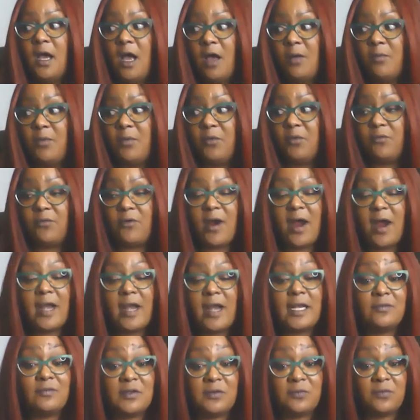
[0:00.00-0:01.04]
um, a
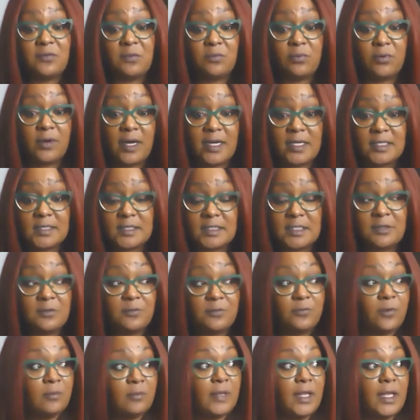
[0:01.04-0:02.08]
variety of different prizing
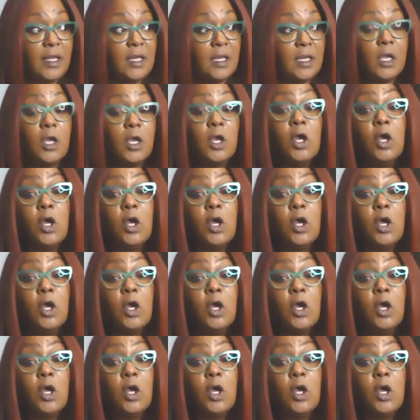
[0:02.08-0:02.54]
from like